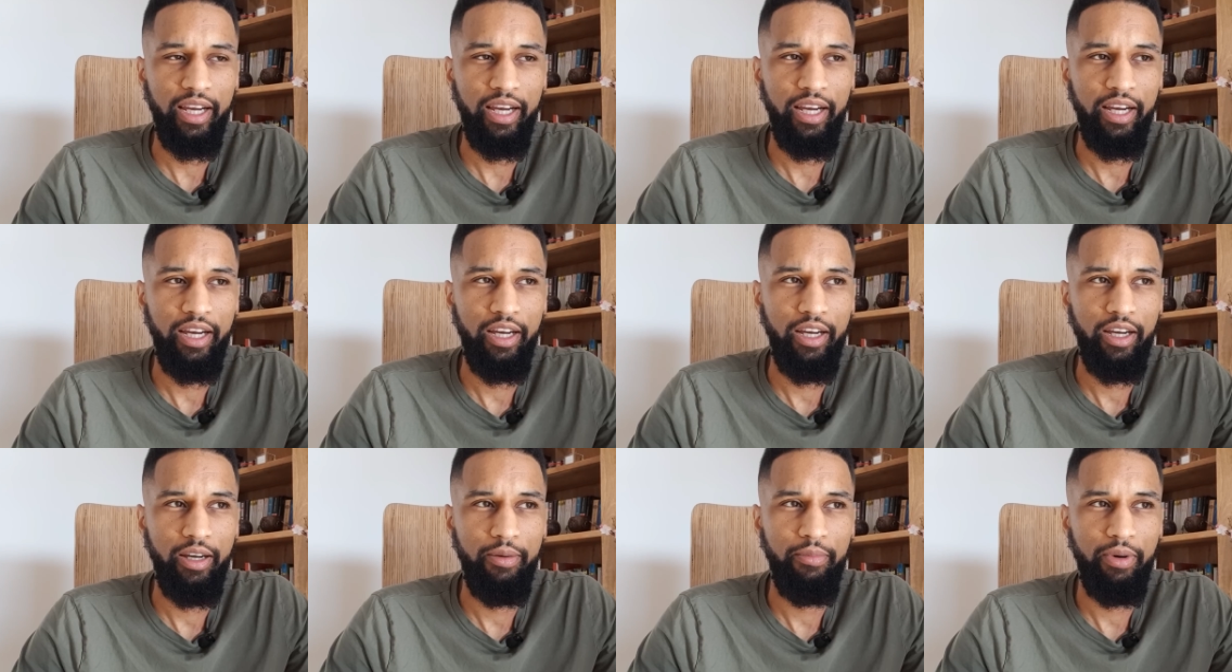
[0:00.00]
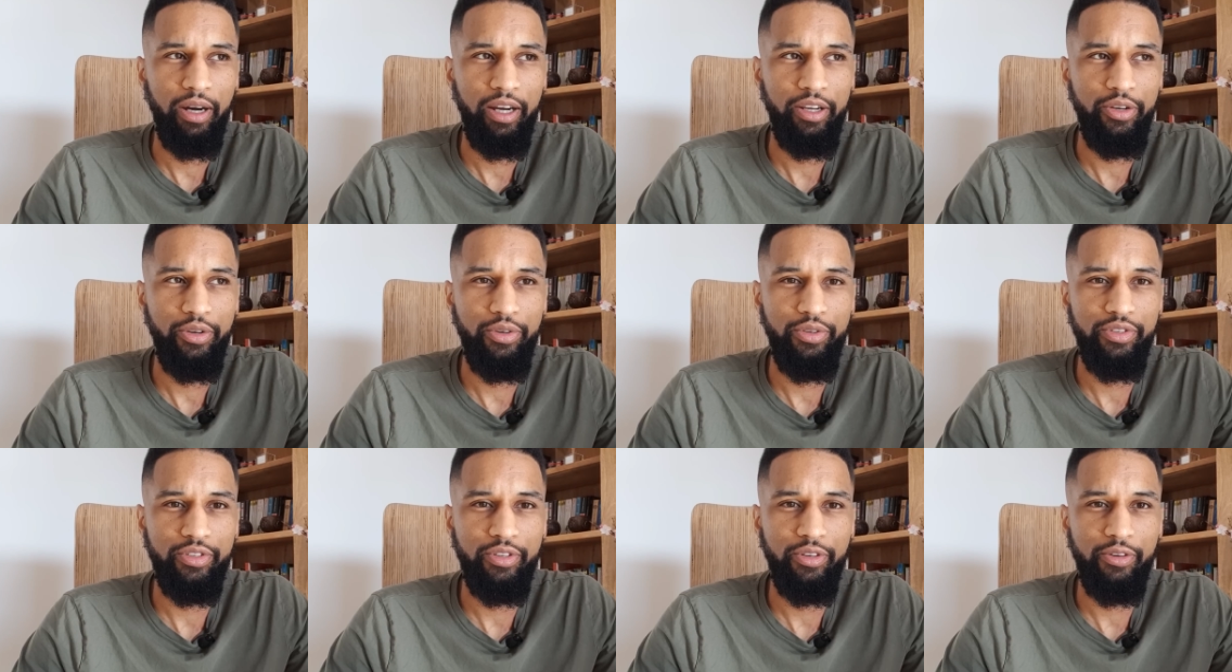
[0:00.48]
I
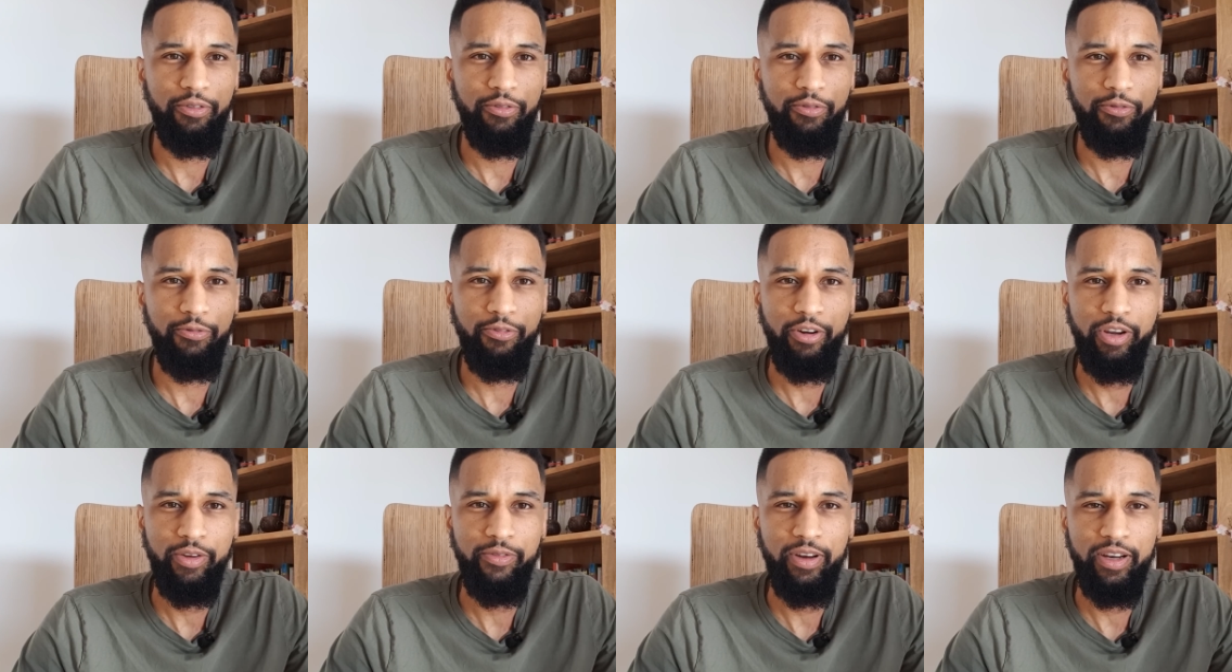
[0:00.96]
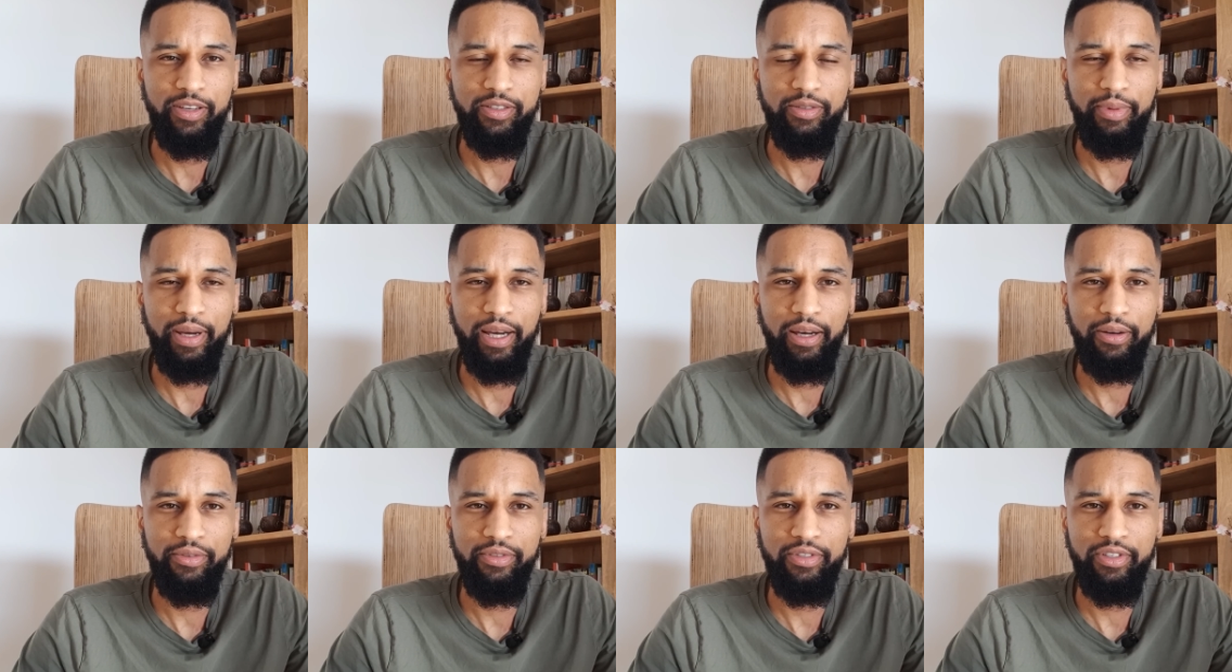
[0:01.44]
used
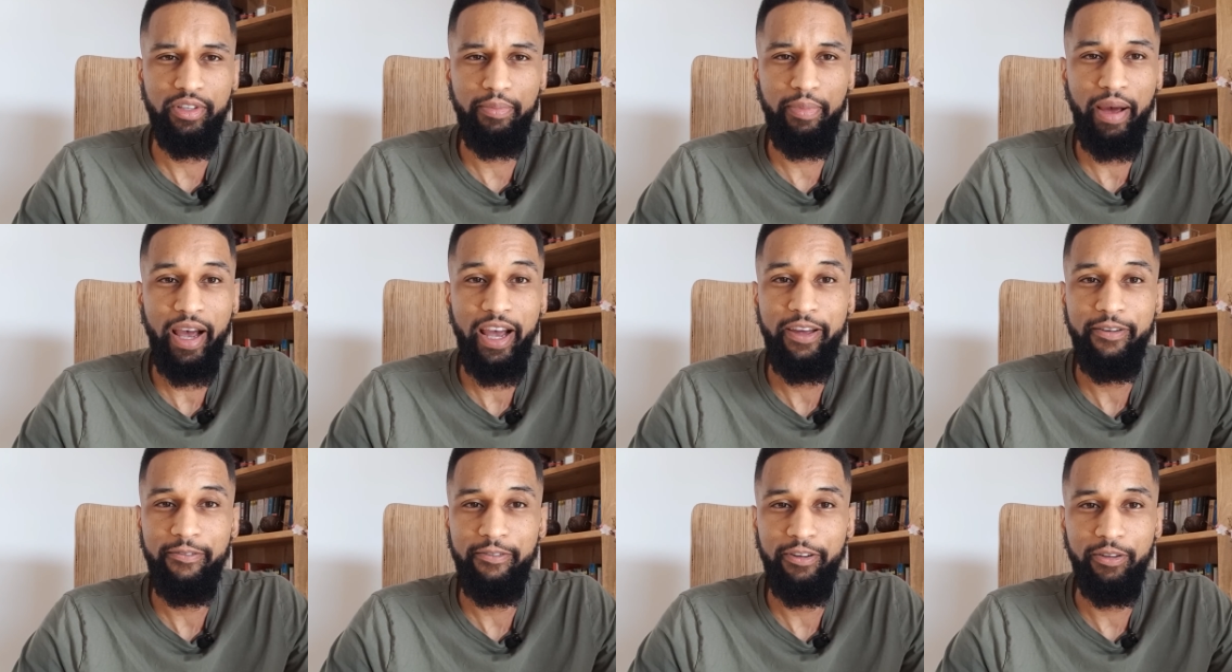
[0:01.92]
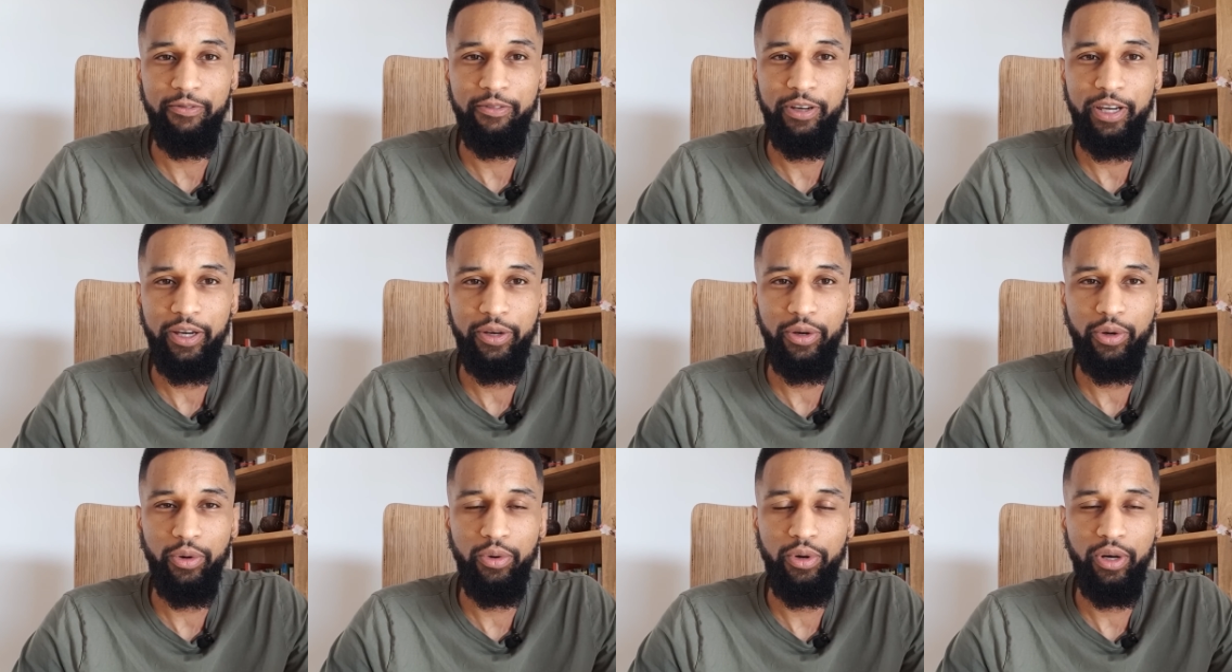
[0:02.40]
£3,000 to pay for the
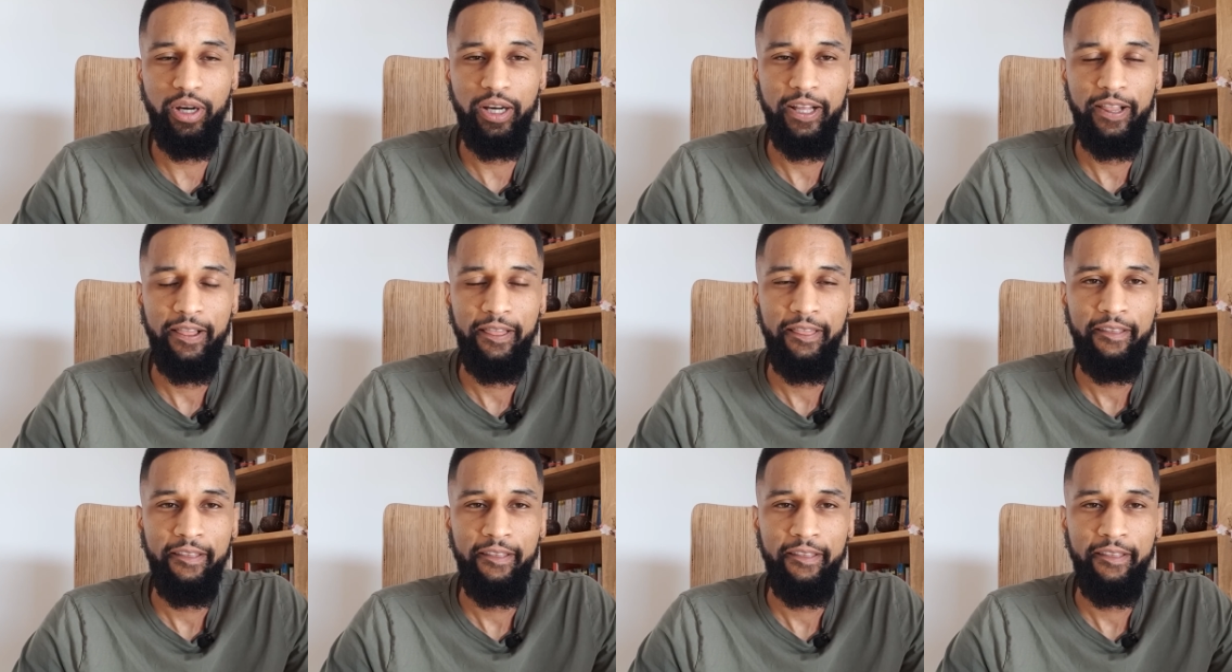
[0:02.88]
vehicle.